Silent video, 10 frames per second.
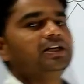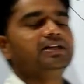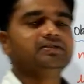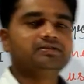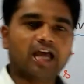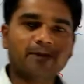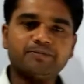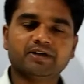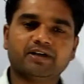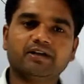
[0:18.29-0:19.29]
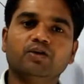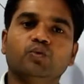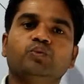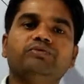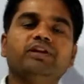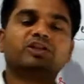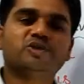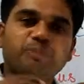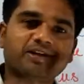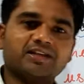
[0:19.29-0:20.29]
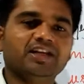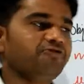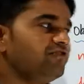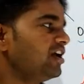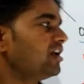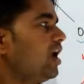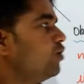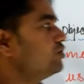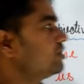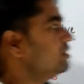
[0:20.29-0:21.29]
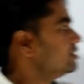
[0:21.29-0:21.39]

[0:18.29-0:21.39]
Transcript: In this chapter we will specially figure out